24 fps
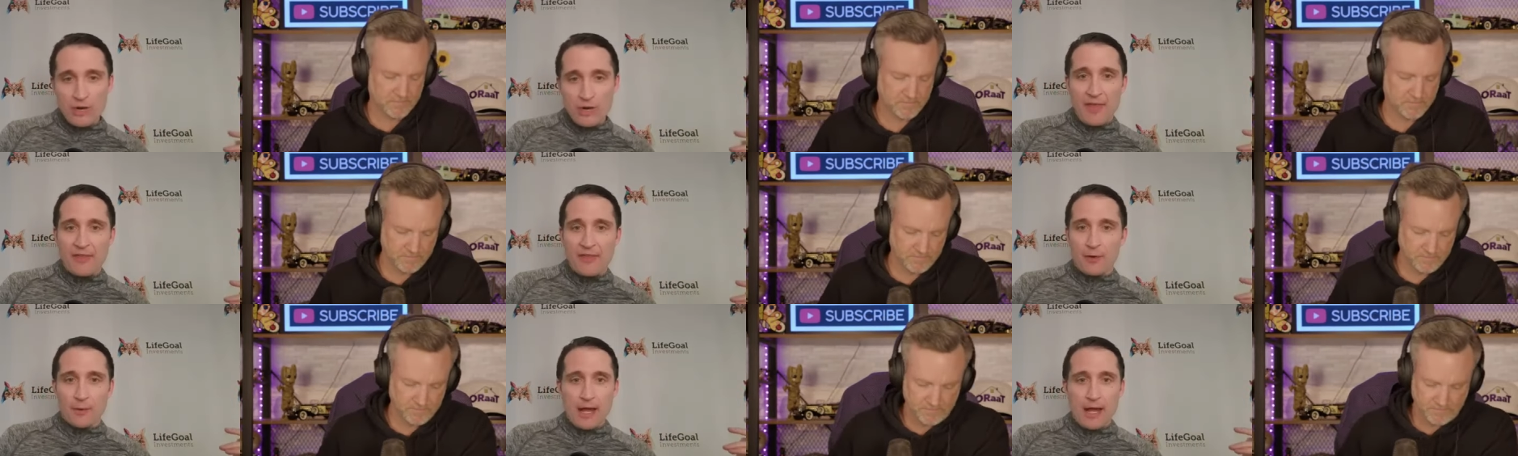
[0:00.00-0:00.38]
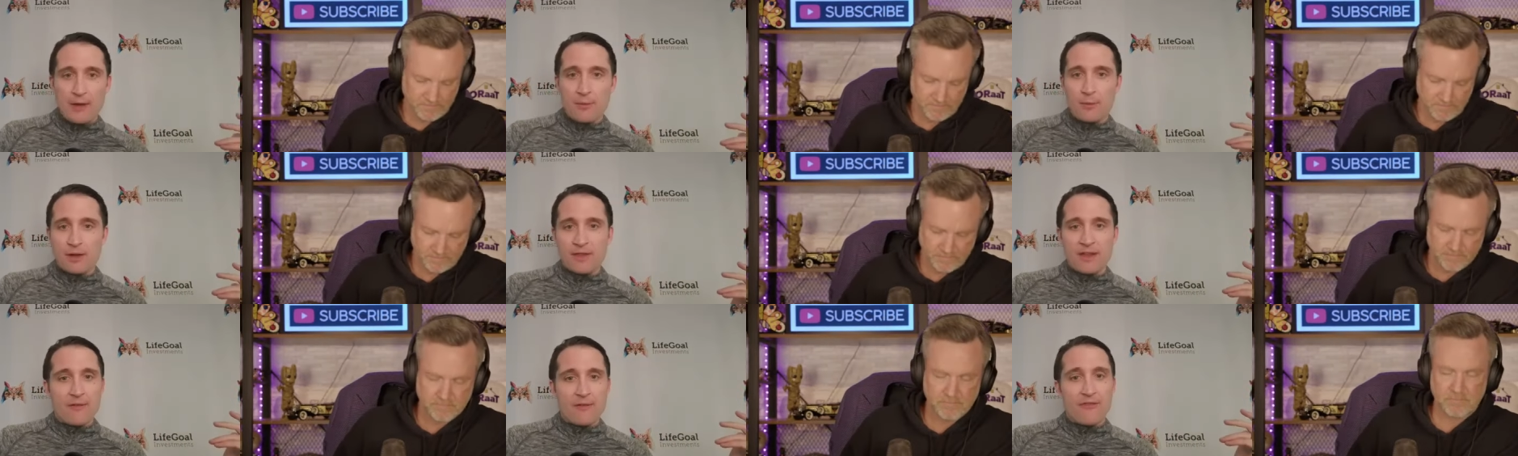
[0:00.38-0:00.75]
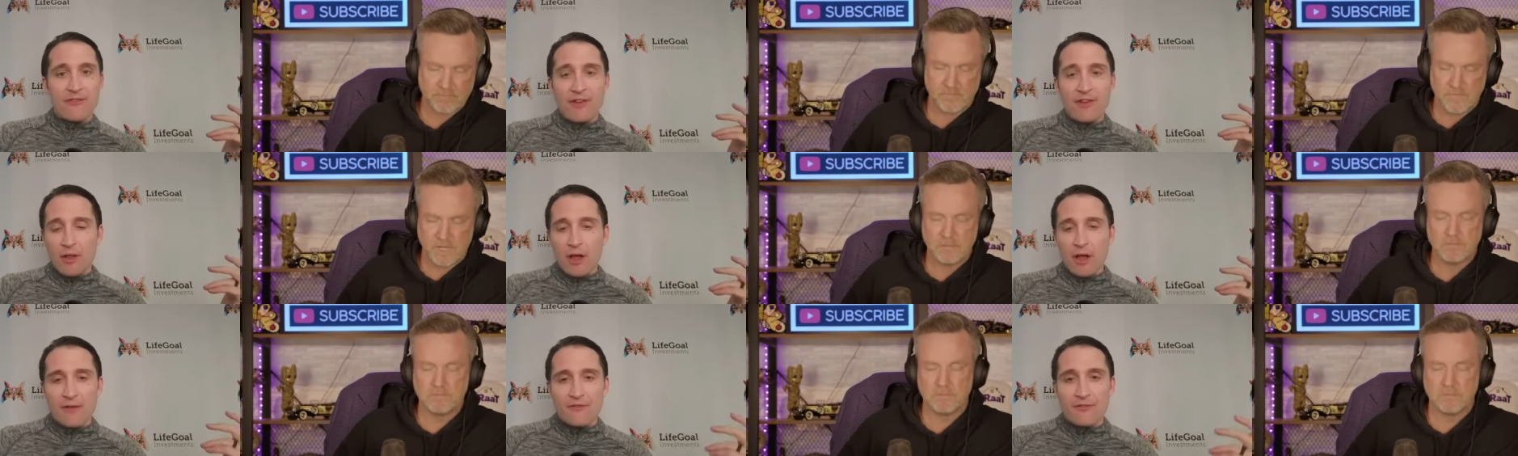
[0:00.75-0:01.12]
Speaker 1: rather, right? When it
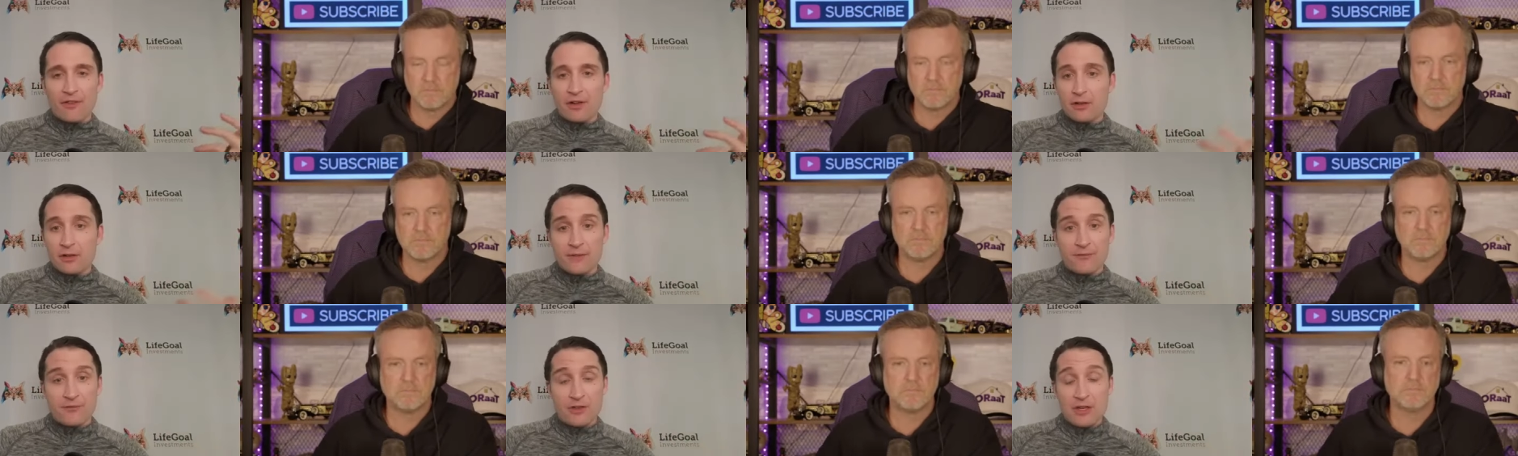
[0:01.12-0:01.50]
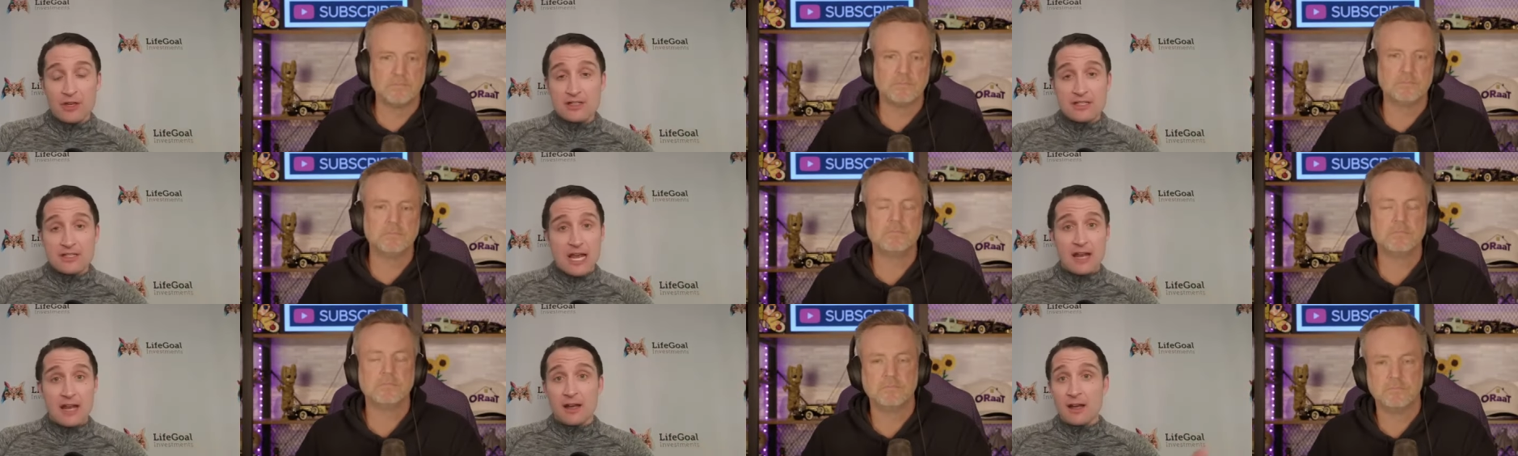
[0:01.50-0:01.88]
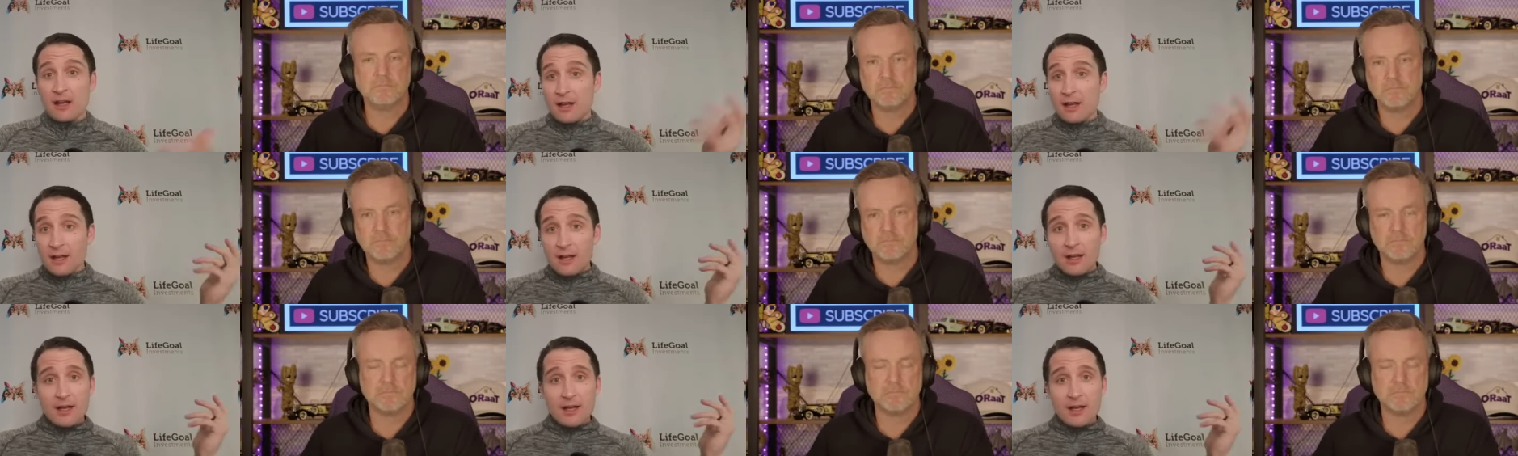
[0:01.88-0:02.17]
fell off yeah. a cliff, you said,